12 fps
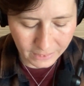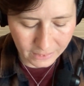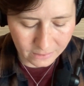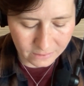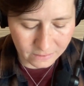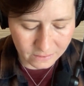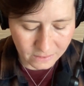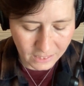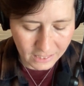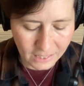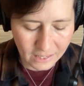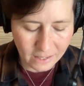And
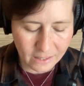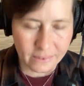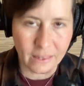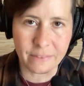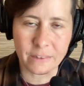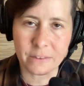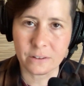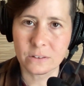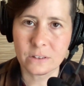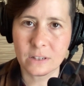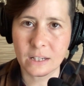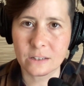then the
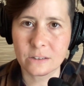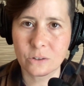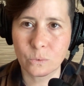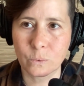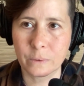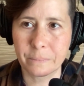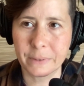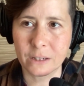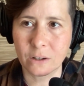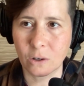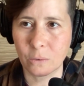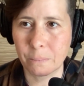third stage would be
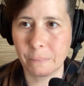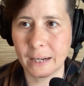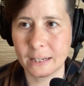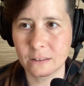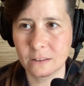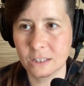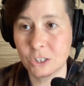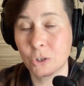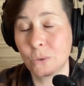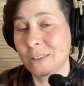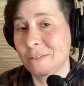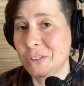called
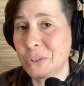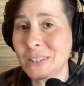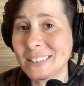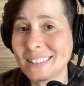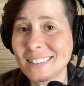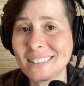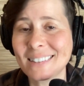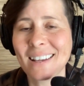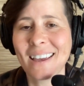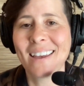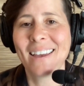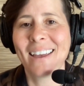biological influences.
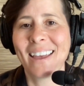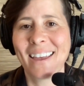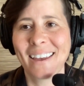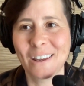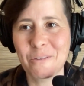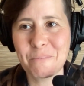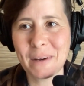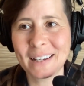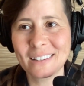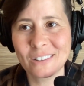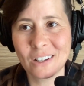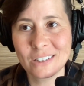And
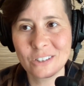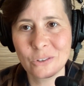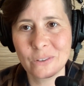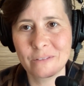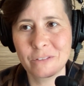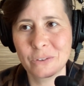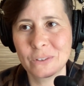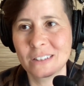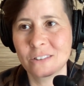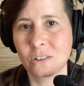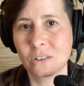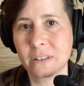biological
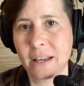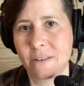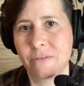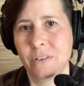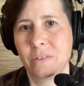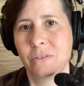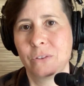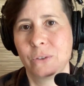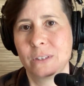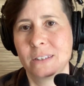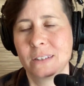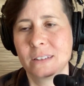influences are life
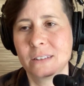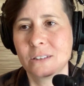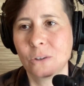influences.